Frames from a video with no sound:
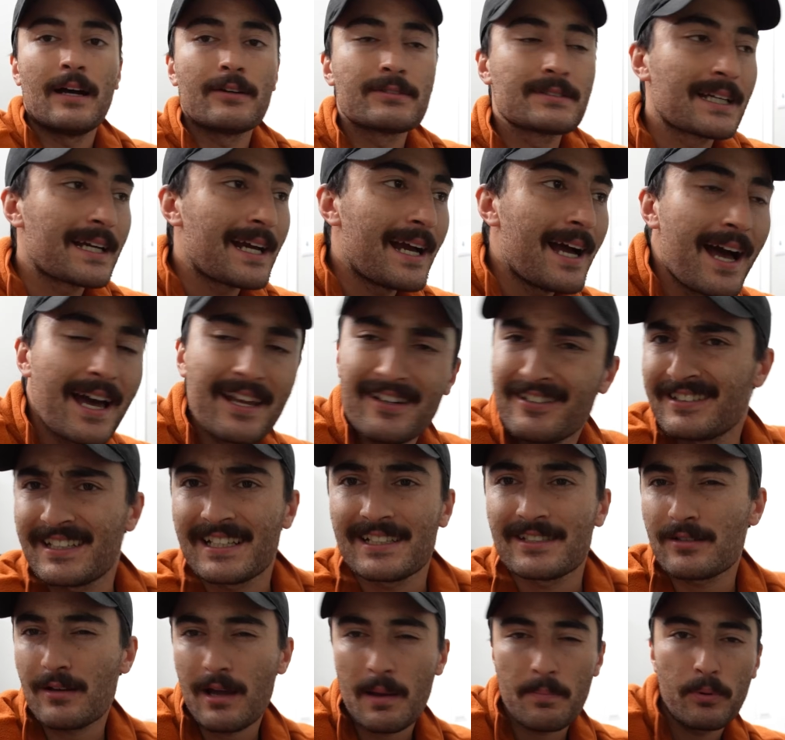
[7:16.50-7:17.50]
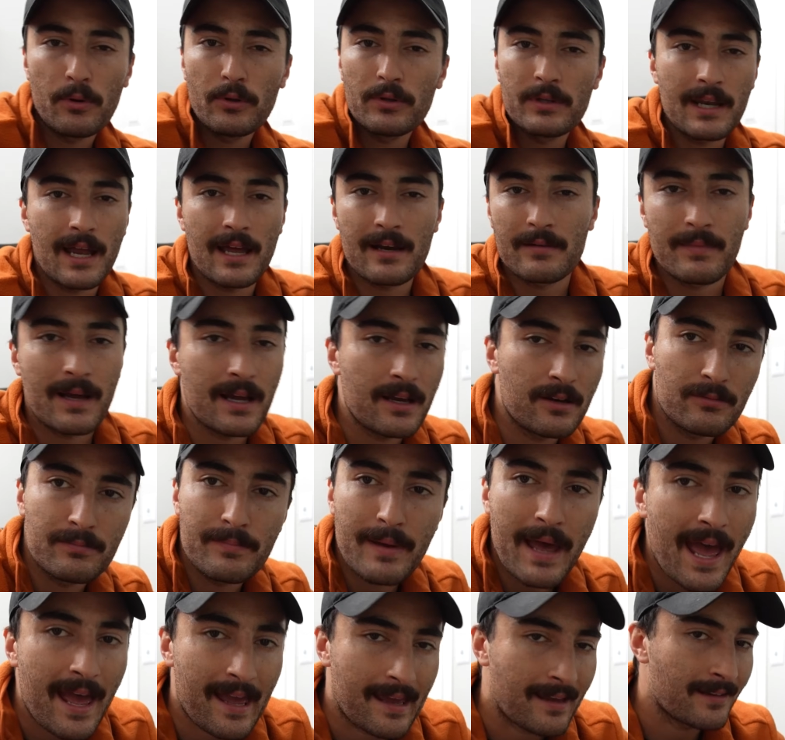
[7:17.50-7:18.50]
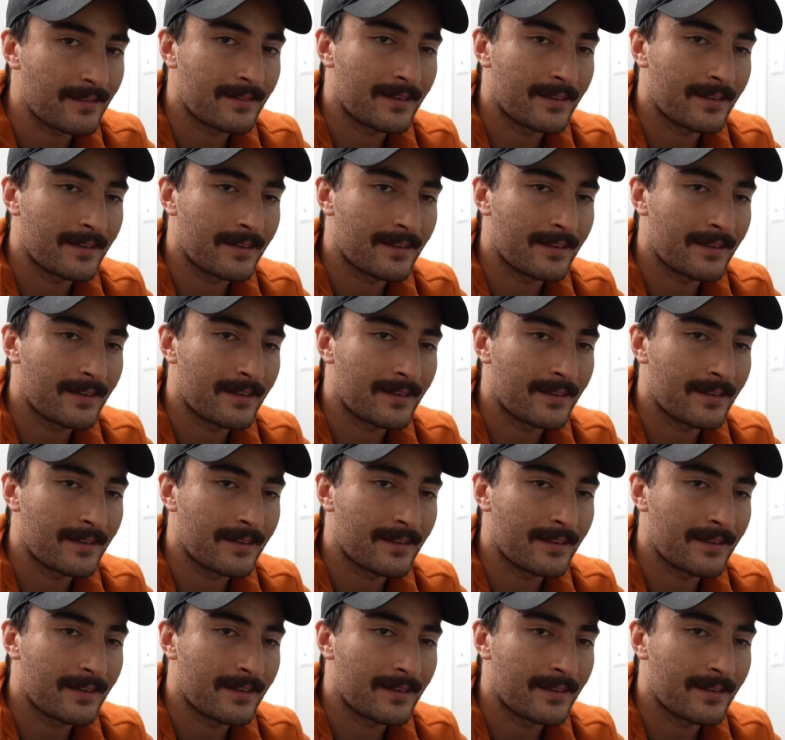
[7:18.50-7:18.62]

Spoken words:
I was like, I don't think so. I pulled it out of my own bag.